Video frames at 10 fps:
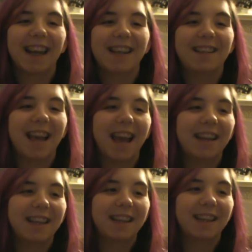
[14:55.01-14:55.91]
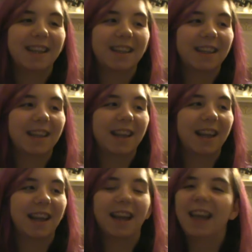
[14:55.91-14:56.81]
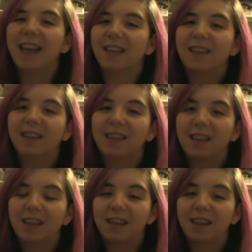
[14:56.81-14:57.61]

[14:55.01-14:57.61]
is that it's